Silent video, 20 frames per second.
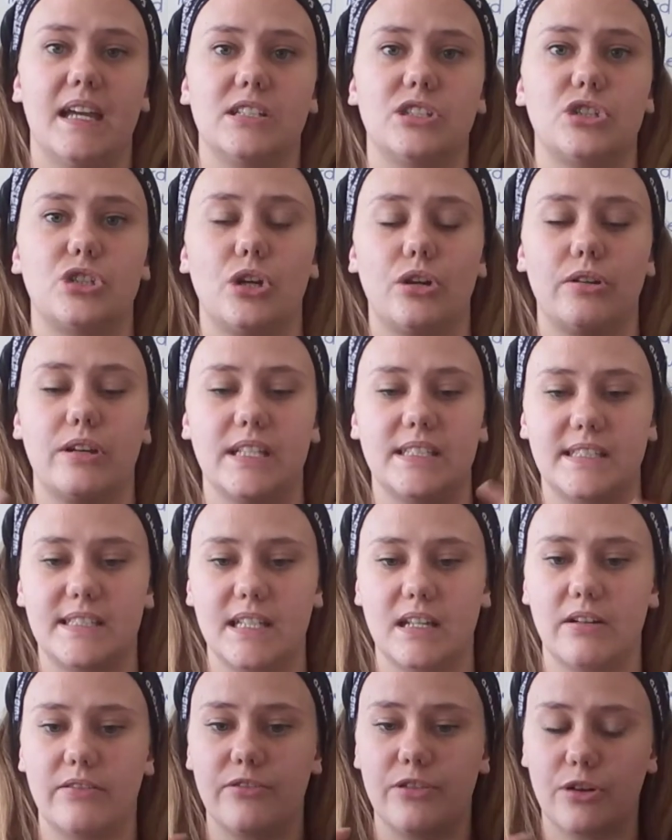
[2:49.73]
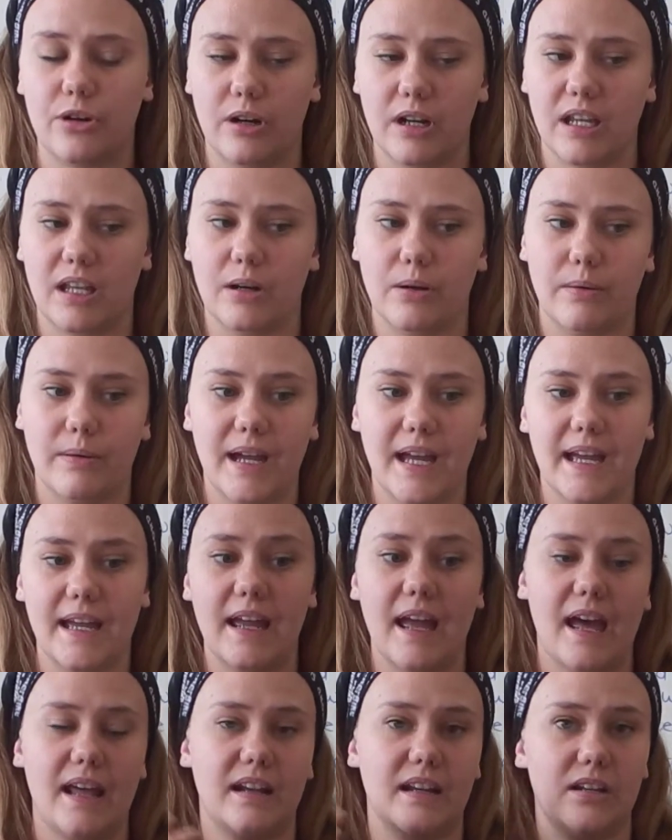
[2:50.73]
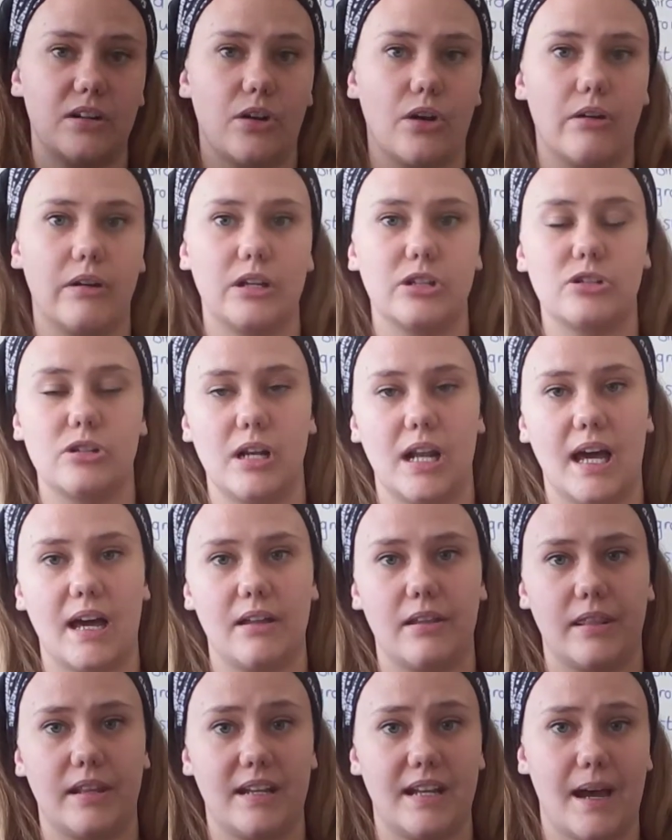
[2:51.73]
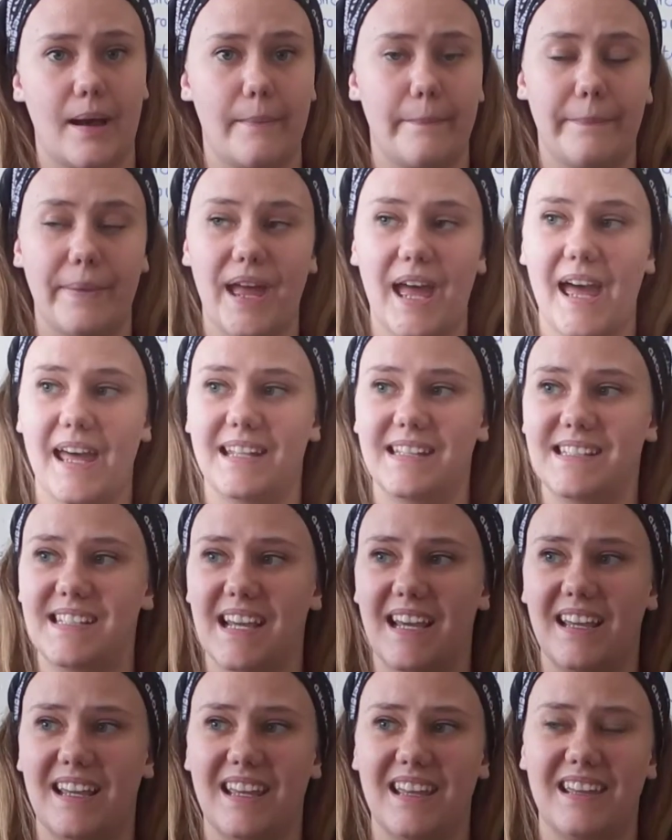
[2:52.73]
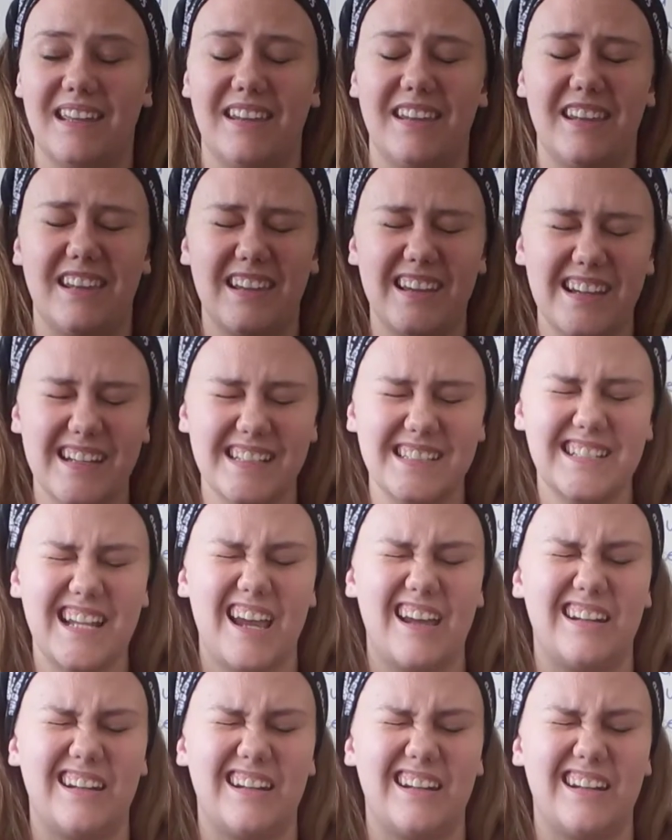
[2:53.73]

So instead of throwing it away and it going to lie at the dump and taking years